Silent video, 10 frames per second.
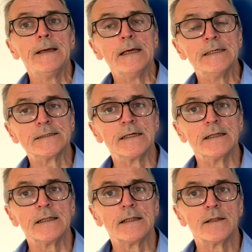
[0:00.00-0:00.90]
is
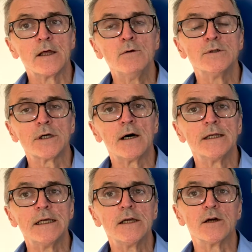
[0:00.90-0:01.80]
that those
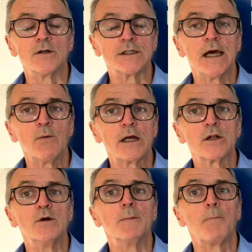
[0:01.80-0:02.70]
ID cards now
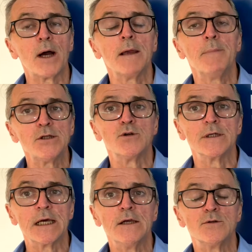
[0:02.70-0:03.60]
include
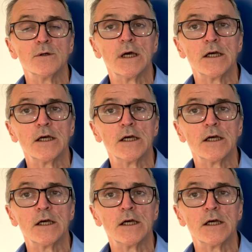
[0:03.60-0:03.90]
biometric data